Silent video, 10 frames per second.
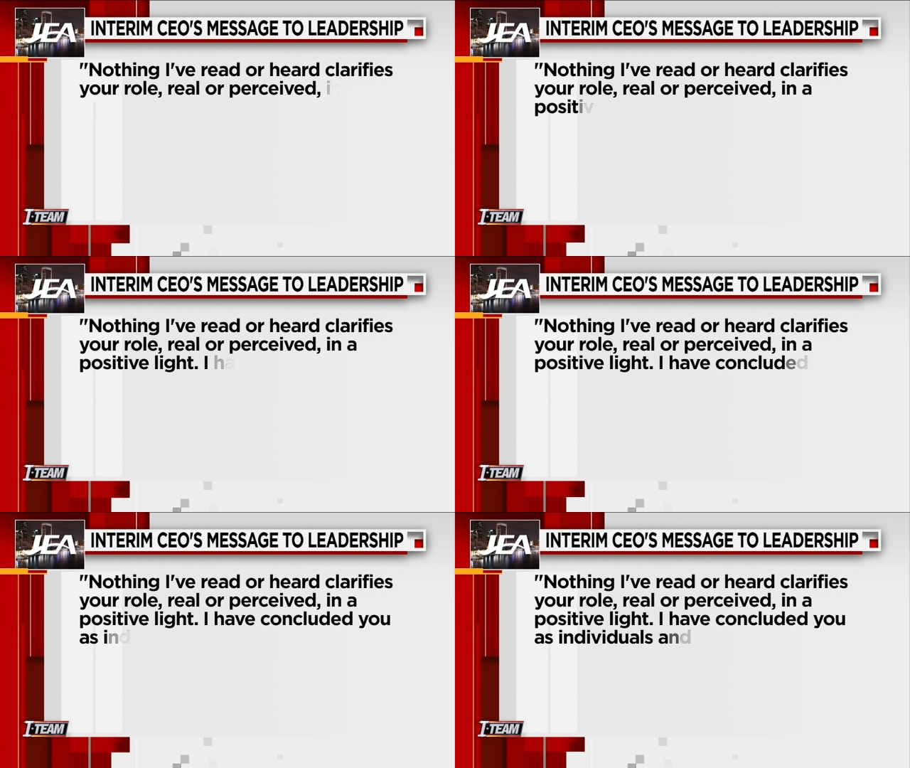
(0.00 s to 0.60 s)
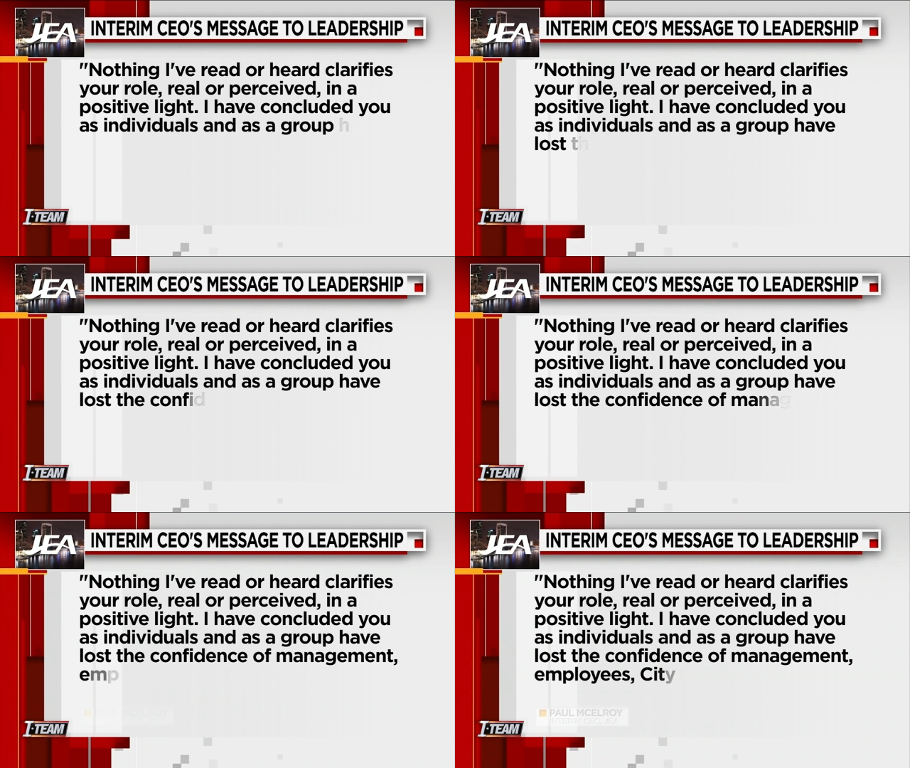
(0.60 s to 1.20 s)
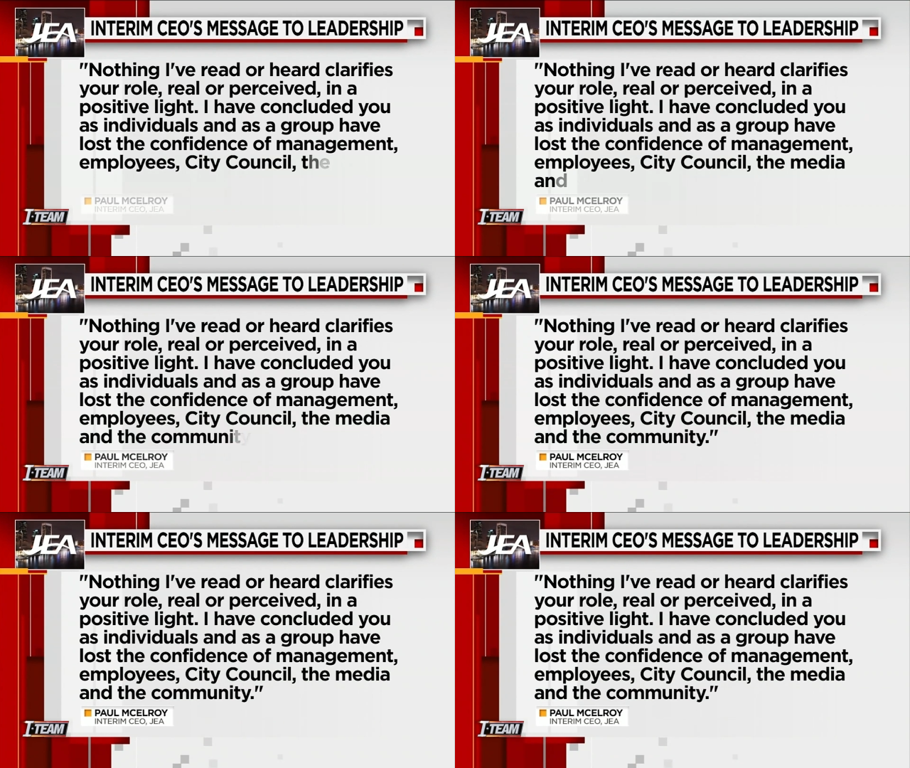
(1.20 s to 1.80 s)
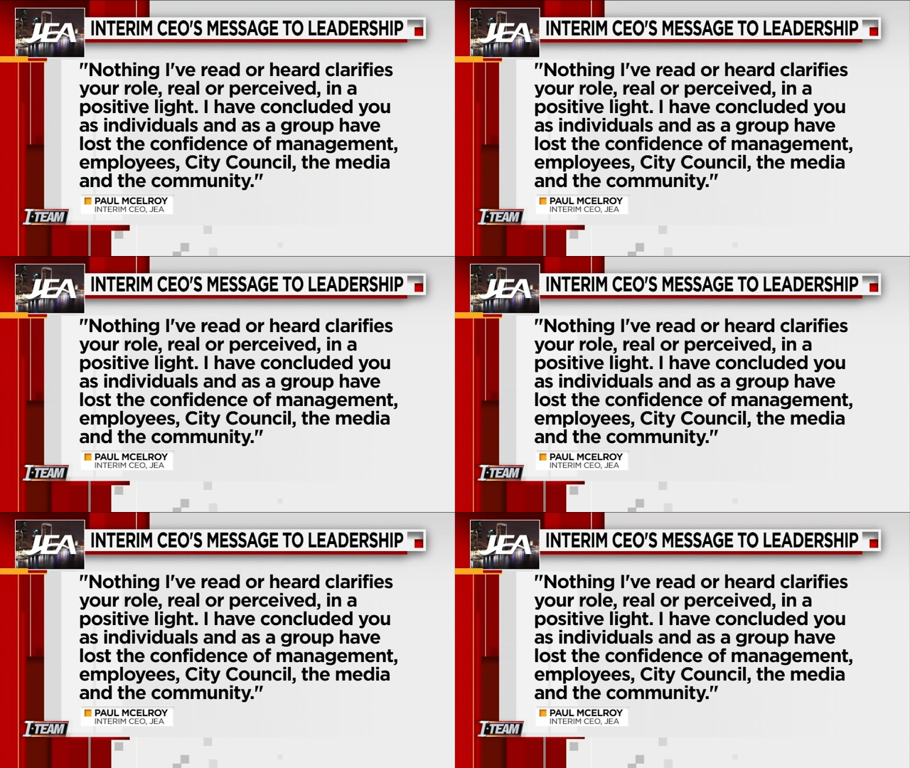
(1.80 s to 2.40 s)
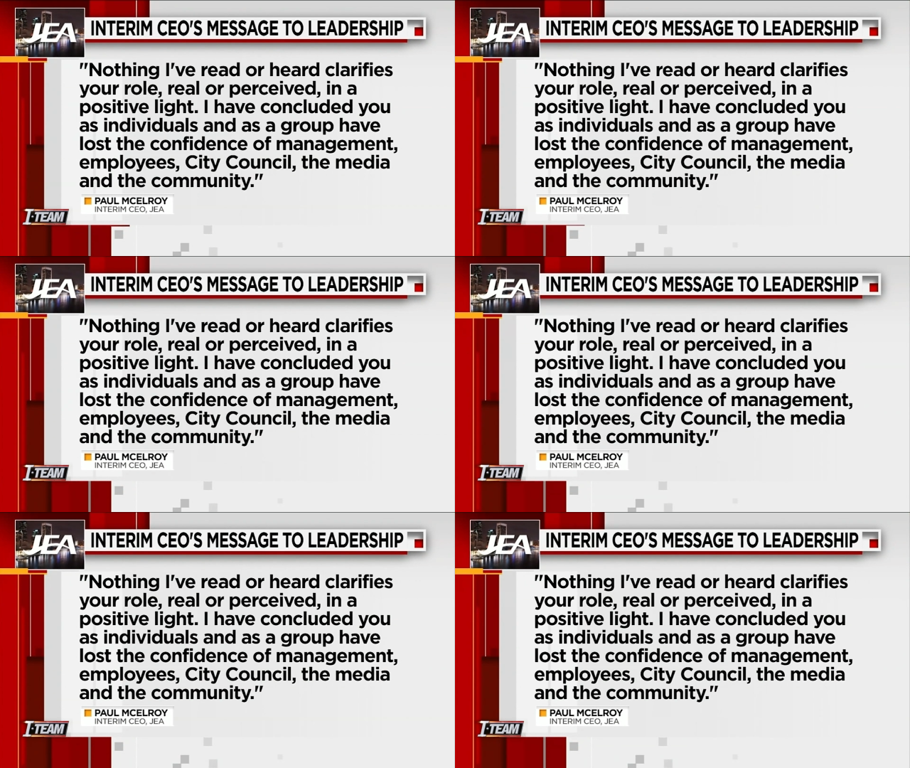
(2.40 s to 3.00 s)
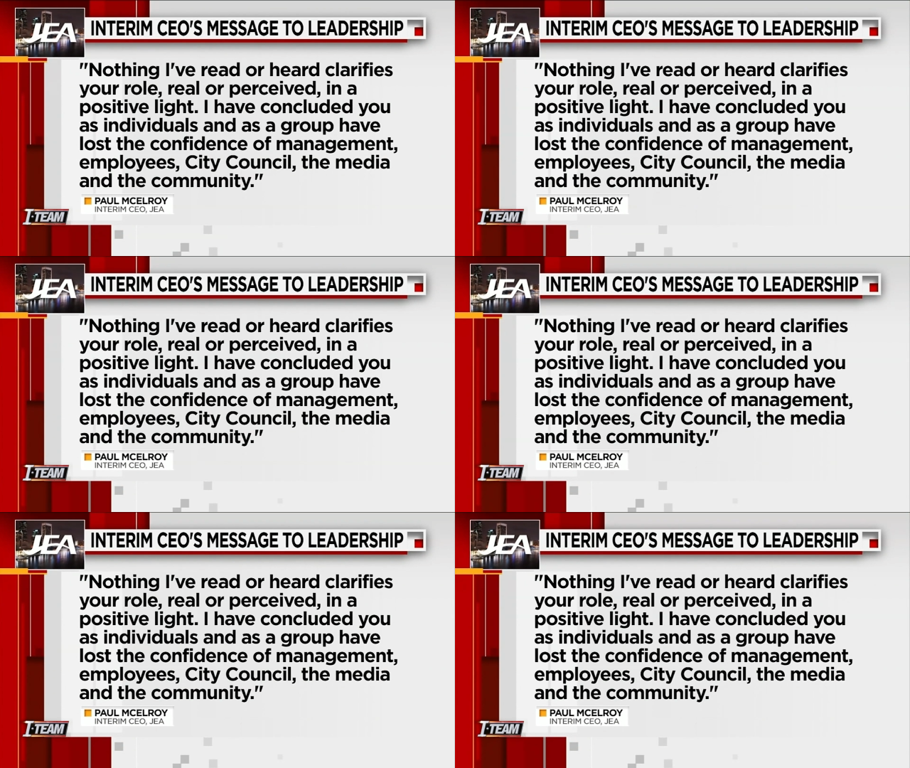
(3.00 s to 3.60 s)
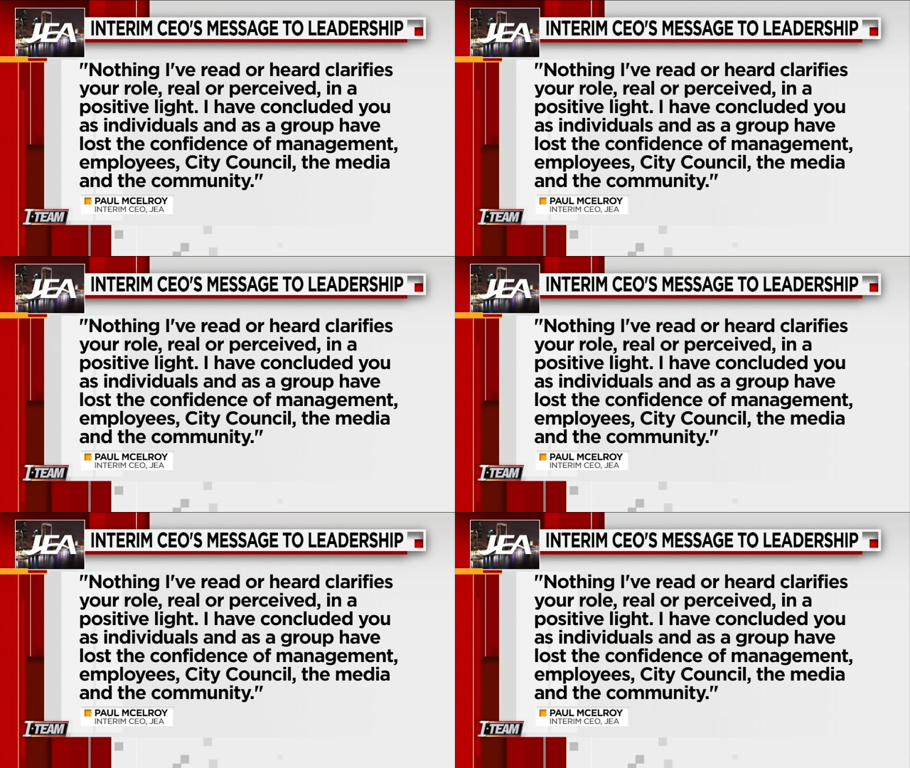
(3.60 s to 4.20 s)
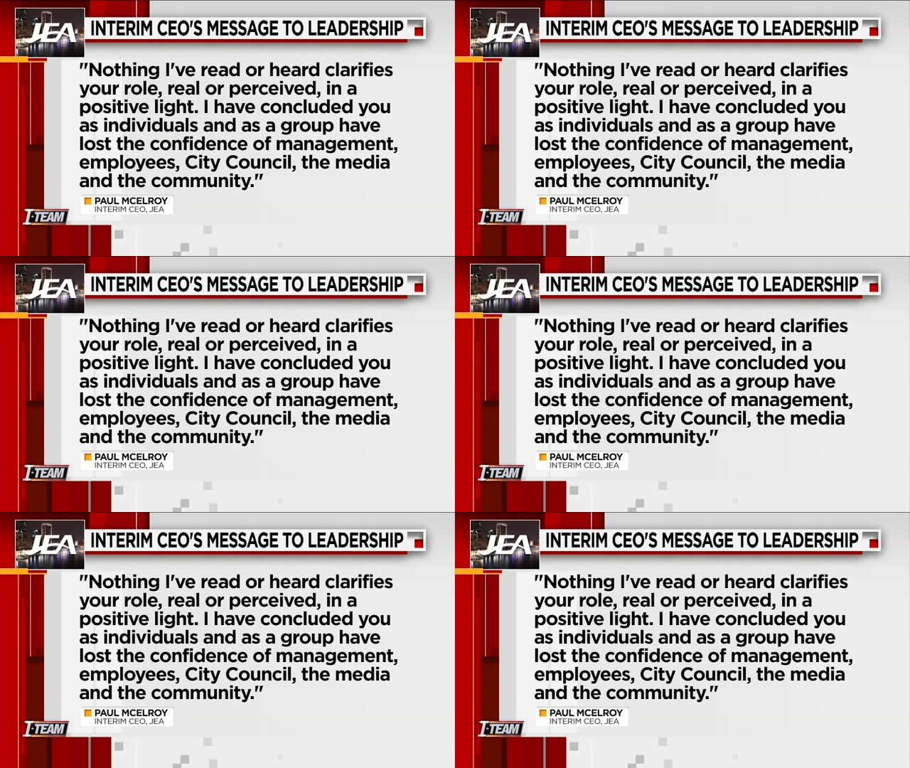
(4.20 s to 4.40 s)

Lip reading: Nobody's mouth can be seen.